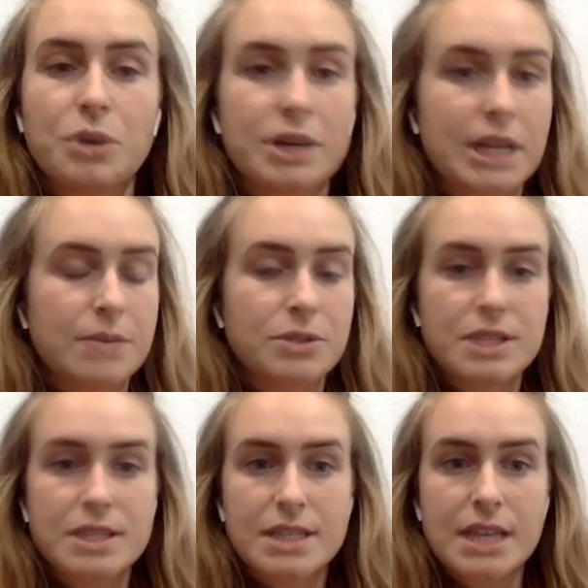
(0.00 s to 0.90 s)
You weren't
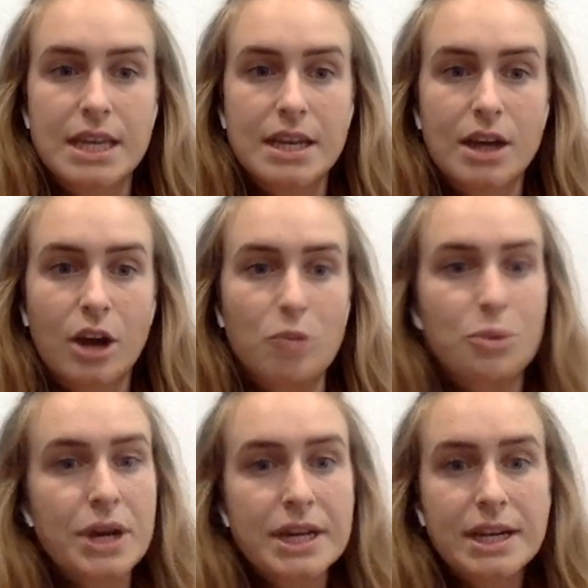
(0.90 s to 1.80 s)
able to see
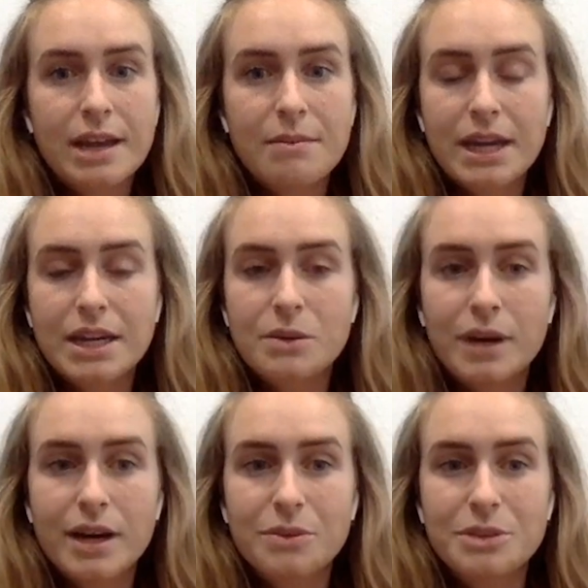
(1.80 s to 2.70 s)
our brand name
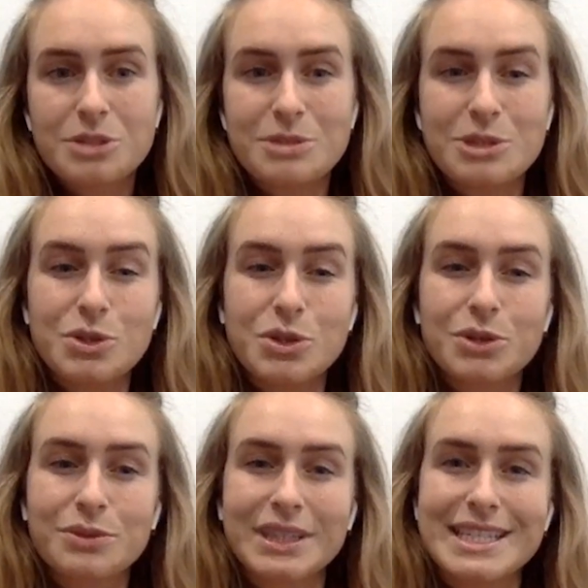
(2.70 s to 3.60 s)
anywhere, which means
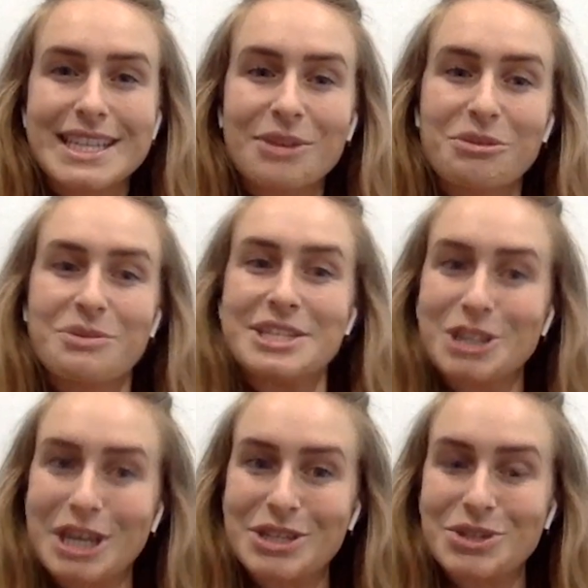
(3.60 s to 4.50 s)
you couldn't really tell what
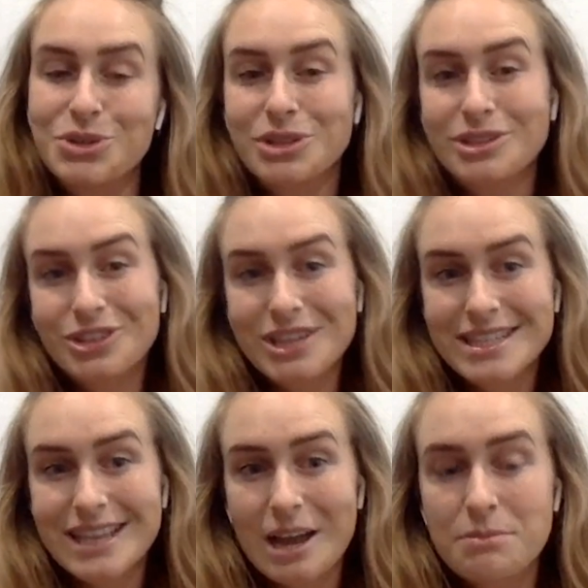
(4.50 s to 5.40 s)
we did. You couldn't
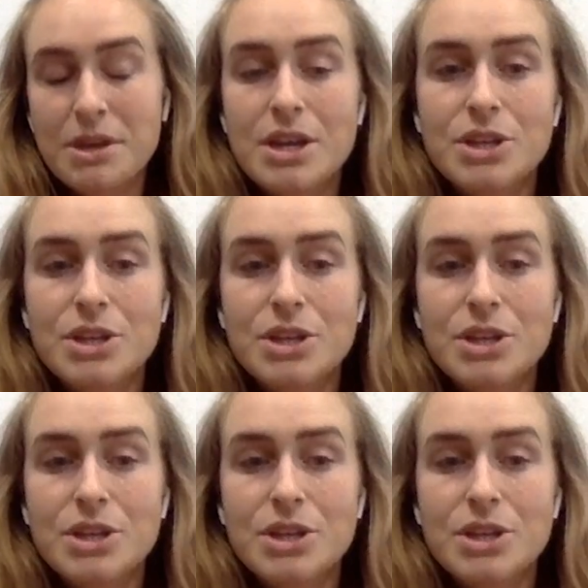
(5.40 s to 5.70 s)
look us up.